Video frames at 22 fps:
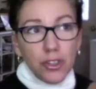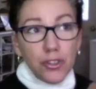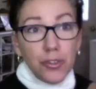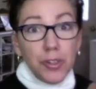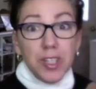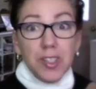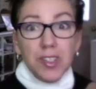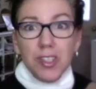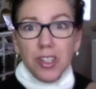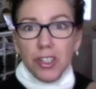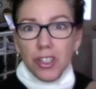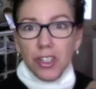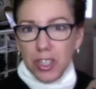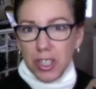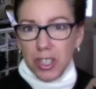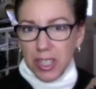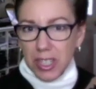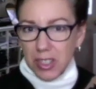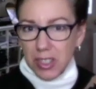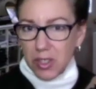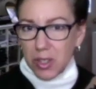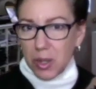transitioning
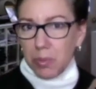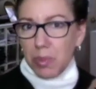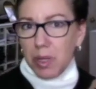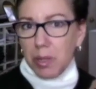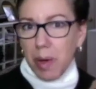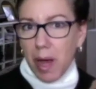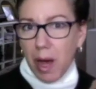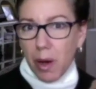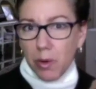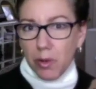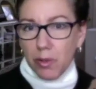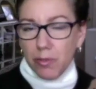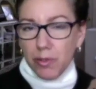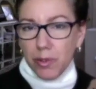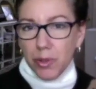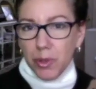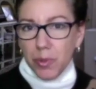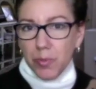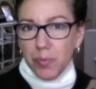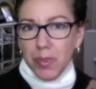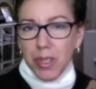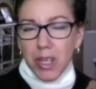into something
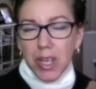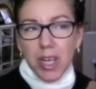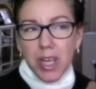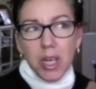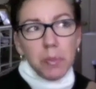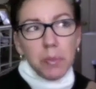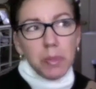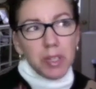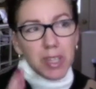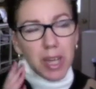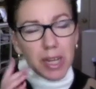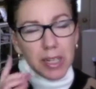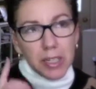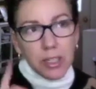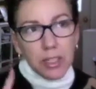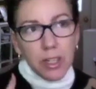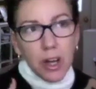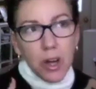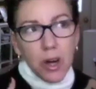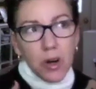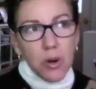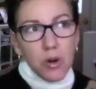powerful, because I
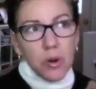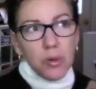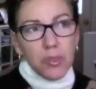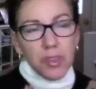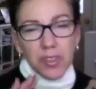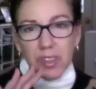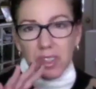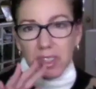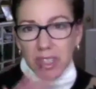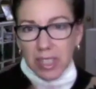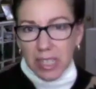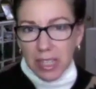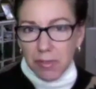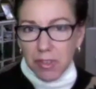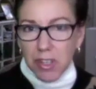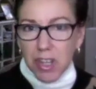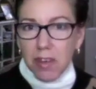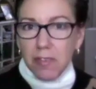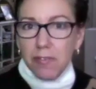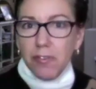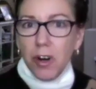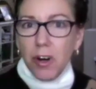know that the leaves
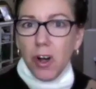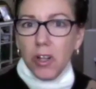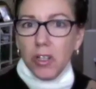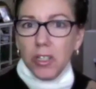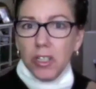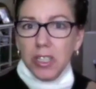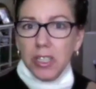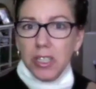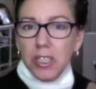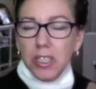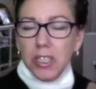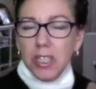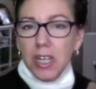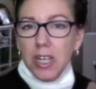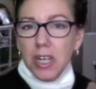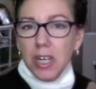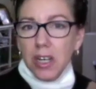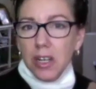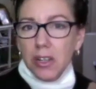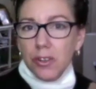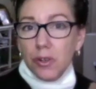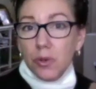have fallen,
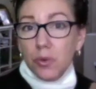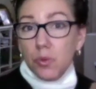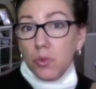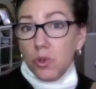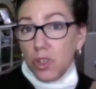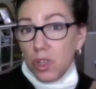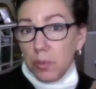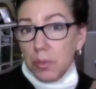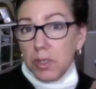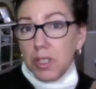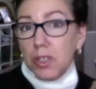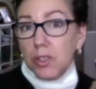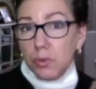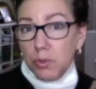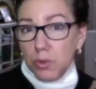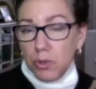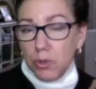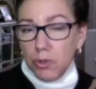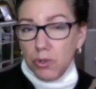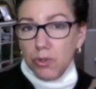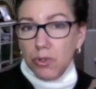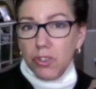they're warming the
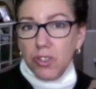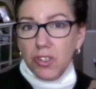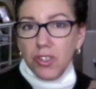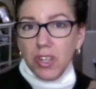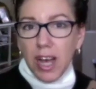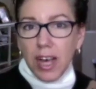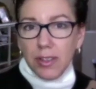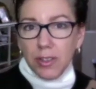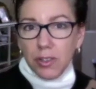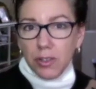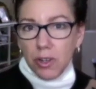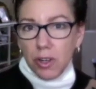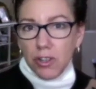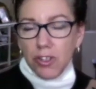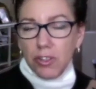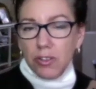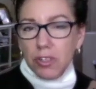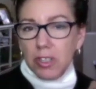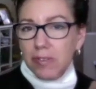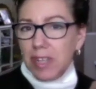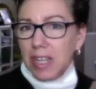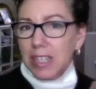roots, and they're also
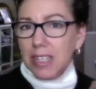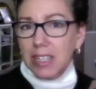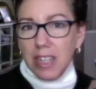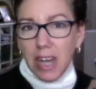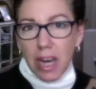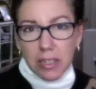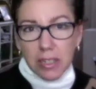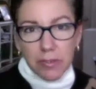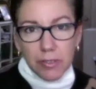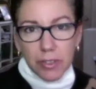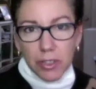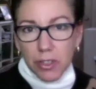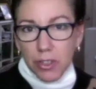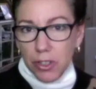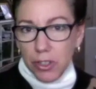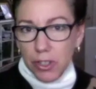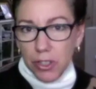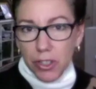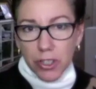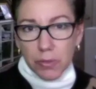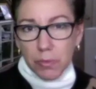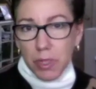giving a lot of
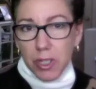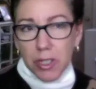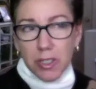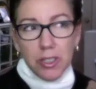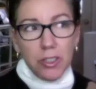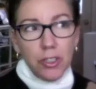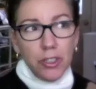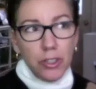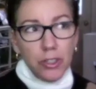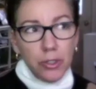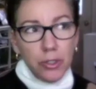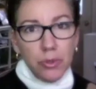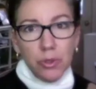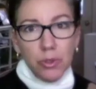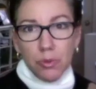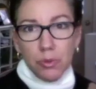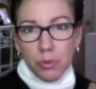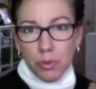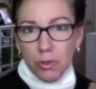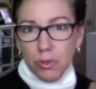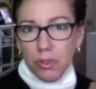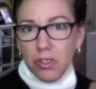nourishment to the
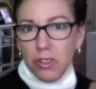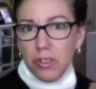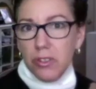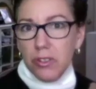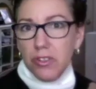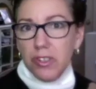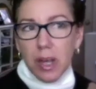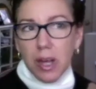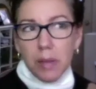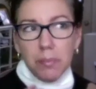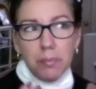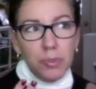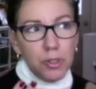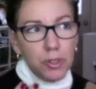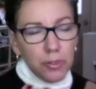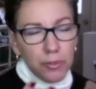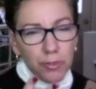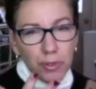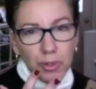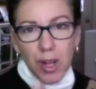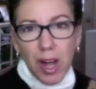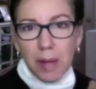roots. There's that
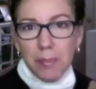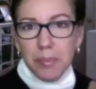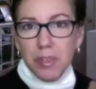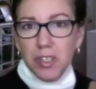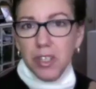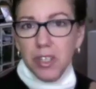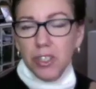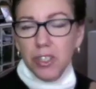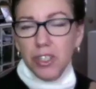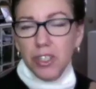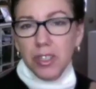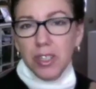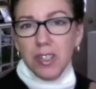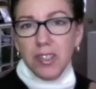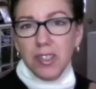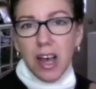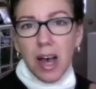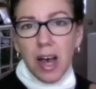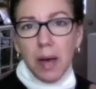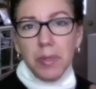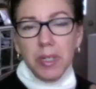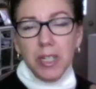beautiful abscission that's
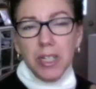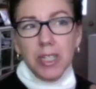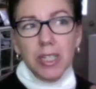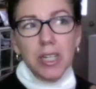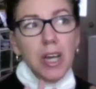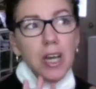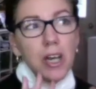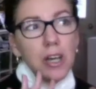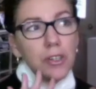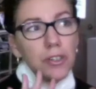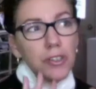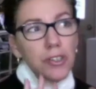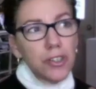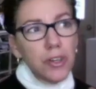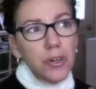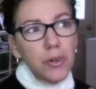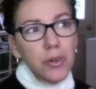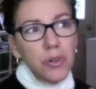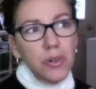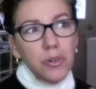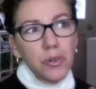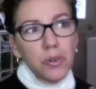happening.
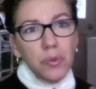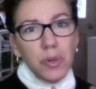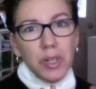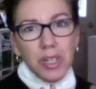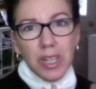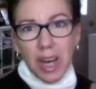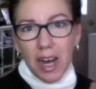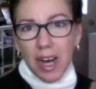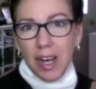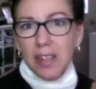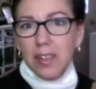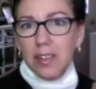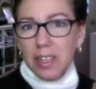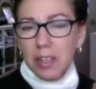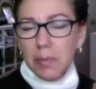So when I think